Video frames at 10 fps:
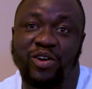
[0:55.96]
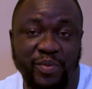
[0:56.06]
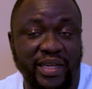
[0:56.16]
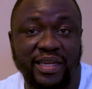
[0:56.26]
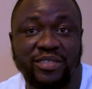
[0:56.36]

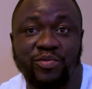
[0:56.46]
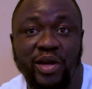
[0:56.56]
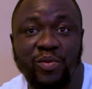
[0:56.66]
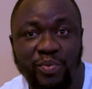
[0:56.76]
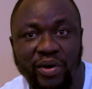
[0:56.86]
communication
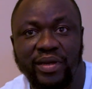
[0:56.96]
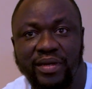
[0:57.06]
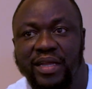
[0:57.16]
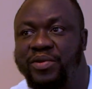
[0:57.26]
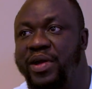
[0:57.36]
were on
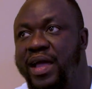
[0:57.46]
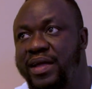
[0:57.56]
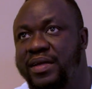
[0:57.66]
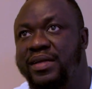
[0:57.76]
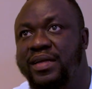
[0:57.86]
point. They
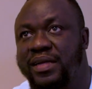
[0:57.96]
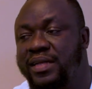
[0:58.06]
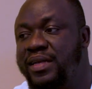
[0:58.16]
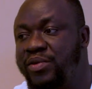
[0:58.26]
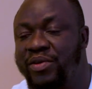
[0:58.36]

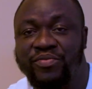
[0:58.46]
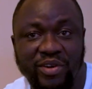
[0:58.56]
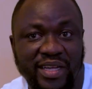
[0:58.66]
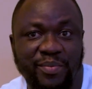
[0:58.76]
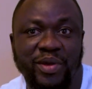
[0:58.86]
were
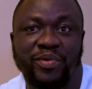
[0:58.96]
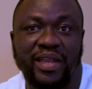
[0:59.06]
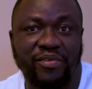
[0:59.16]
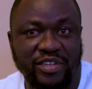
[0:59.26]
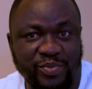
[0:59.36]
forthcoming
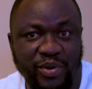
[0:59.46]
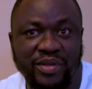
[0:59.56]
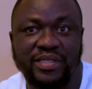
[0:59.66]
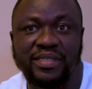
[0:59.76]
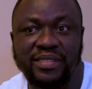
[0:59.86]
with their
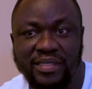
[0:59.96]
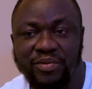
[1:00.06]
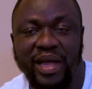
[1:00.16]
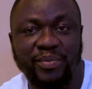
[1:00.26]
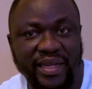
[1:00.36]
responses.
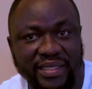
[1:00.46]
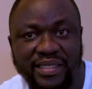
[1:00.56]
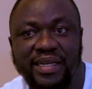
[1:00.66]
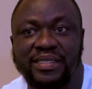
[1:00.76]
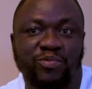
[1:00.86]
They were
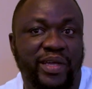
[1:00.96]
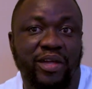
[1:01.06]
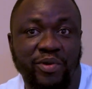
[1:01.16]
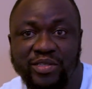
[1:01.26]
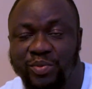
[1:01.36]
updating us when
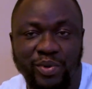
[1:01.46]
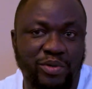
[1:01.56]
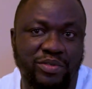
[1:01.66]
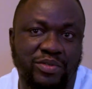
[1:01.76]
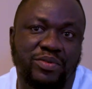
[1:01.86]
they were
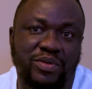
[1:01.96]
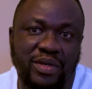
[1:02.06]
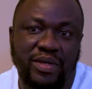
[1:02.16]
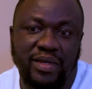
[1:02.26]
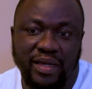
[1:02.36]
supposed to.
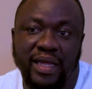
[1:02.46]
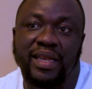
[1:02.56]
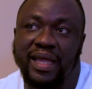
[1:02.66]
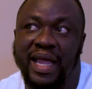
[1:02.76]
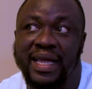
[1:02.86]

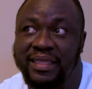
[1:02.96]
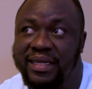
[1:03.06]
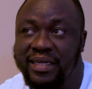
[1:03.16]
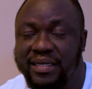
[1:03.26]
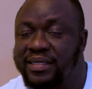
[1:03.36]
And I
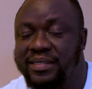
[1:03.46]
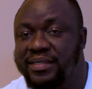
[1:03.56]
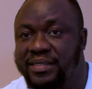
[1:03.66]
think that's